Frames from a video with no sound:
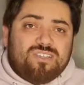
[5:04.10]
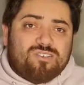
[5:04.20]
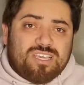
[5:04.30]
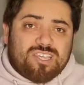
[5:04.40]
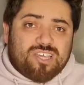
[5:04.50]

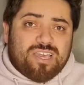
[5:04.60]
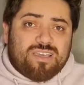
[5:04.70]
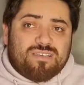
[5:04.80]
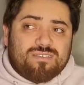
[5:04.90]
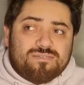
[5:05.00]

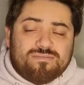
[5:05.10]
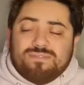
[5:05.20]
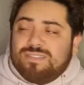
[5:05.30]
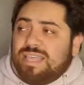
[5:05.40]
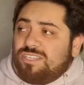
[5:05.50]
Giudice.
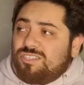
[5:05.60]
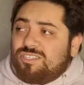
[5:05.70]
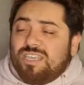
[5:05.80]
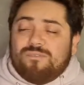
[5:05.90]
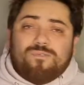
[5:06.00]
Let's
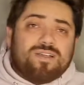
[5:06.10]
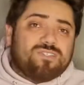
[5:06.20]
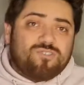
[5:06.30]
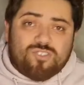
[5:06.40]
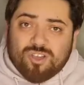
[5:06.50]
just give one
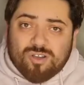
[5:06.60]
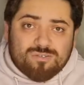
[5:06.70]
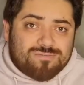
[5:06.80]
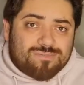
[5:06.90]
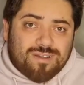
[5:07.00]
to
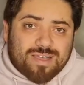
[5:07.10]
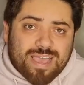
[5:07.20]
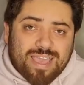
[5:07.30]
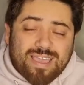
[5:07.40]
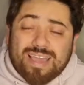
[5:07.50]
Joe,
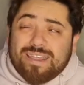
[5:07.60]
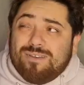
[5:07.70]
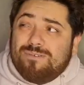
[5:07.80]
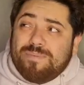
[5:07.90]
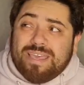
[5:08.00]
okay? And it
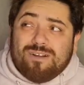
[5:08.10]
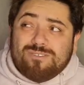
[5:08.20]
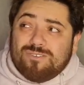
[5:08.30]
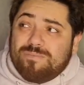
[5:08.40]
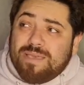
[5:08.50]
could be
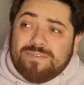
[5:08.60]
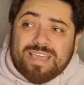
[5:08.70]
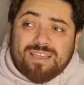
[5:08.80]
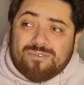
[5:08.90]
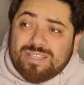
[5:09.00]
also
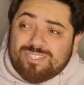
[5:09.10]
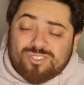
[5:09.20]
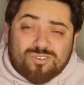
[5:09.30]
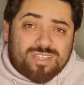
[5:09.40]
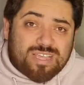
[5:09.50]
maybe a great
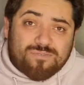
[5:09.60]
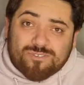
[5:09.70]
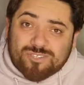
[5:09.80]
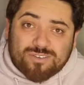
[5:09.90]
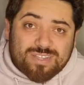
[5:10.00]
storyline
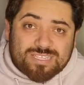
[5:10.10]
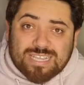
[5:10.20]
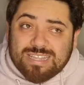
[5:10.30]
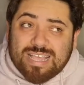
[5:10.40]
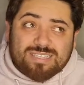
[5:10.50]
for
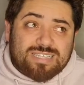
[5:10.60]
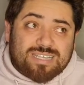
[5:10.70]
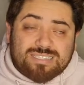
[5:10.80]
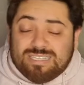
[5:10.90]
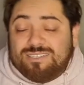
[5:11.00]
Teresa next
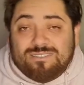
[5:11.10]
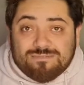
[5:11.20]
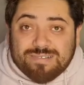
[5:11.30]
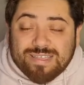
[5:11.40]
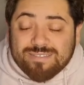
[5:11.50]
next season,
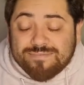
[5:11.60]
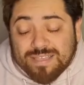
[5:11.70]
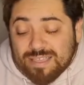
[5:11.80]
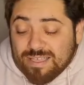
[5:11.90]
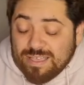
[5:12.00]
right?
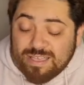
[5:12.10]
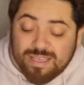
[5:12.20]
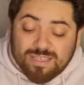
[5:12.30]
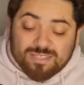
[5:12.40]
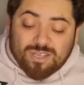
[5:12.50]

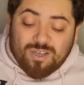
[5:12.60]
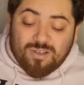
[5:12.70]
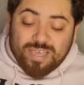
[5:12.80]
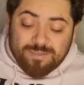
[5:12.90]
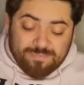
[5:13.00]

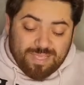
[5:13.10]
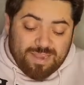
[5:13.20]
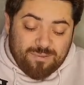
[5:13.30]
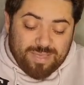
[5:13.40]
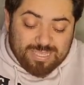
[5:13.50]
So, yeah,
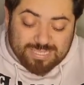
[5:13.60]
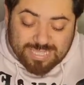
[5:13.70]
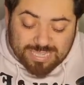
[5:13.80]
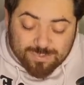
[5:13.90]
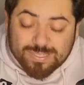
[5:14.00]
anyways,
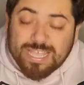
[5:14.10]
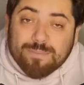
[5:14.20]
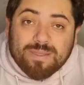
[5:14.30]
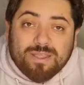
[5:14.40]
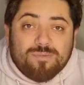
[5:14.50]
that's what's
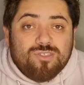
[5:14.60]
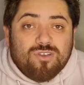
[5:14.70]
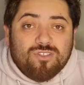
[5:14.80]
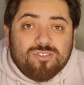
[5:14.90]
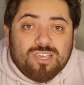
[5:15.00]
happening with
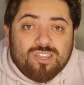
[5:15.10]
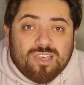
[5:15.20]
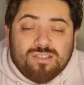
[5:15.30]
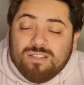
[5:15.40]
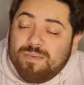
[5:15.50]
Joe
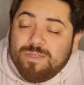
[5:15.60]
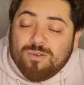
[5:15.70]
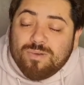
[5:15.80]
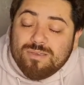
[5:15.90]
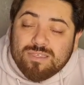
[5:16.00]
Giudice. Let me
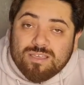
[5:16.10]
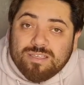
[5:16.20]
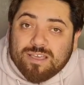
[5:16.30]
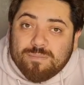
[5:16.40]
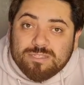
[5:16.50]
know what you think in
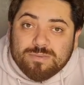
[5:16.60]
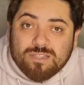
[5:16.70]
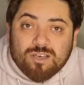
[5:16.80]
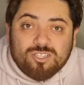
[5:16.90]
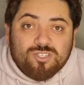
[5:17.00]
the comments
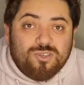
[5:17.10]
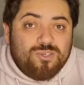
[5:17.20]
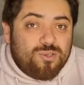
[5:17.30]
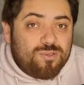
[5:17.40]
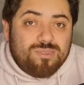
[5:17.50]
below. Do
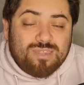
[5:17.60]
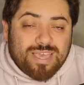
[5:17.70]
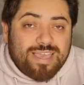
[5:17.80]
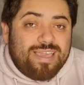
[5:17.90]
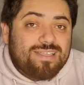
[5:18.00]
you
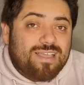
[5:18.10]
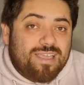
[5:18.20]
think that